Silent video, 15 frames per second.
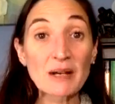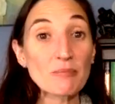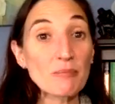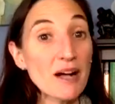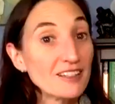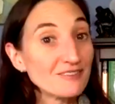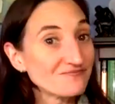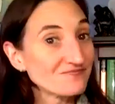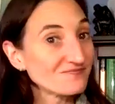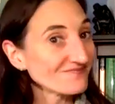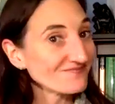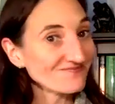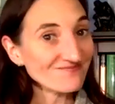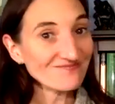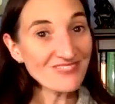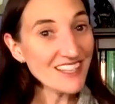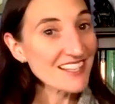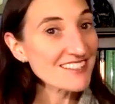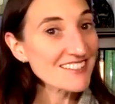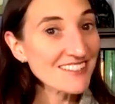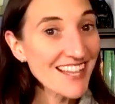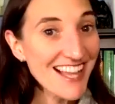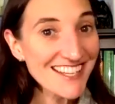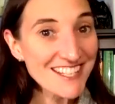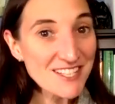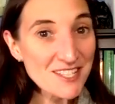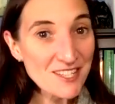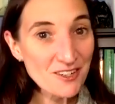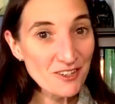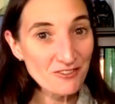But it's a lot
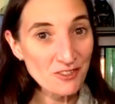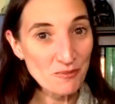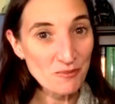easier if you